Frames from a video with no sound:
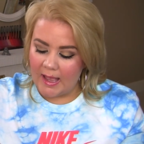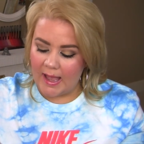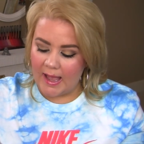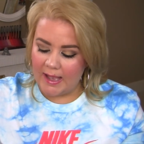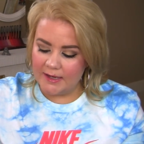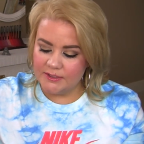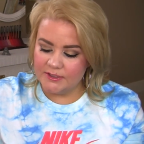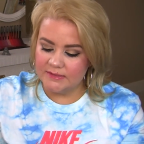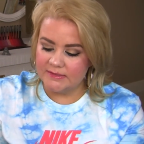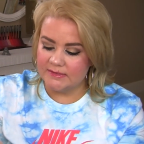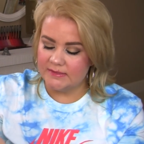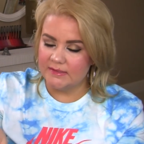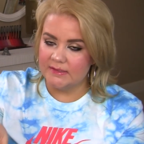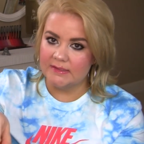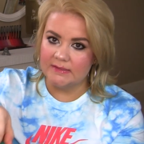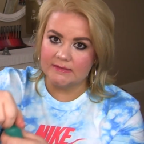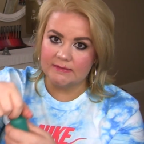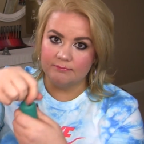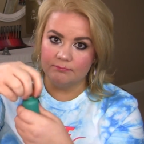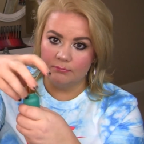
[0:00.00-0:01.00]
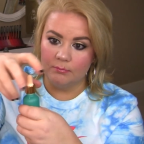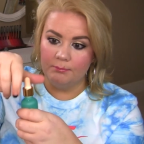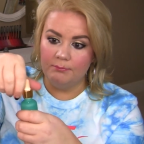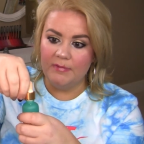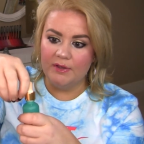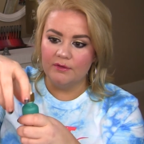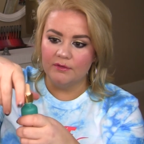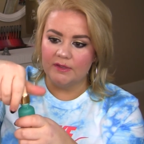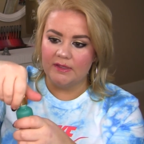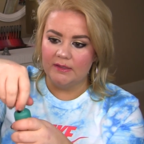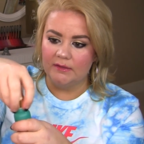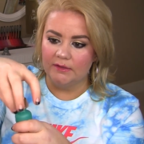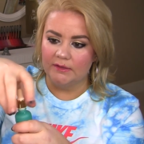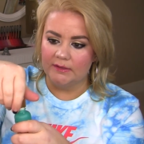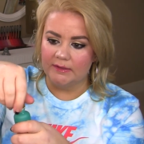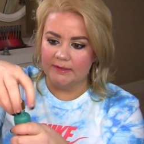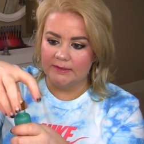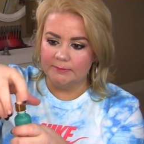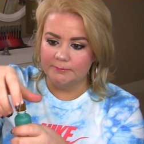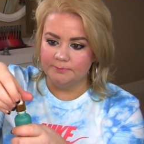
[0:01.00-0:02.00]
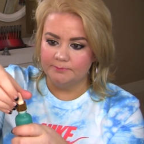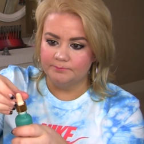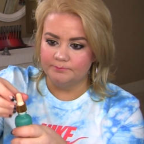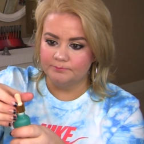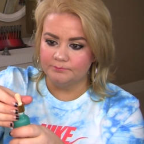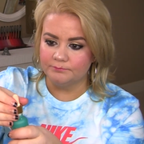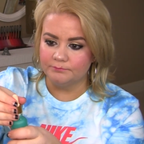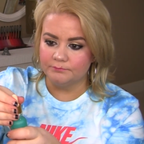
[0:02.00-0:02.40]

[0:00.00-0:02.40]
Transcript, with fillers: I just, it's milky looking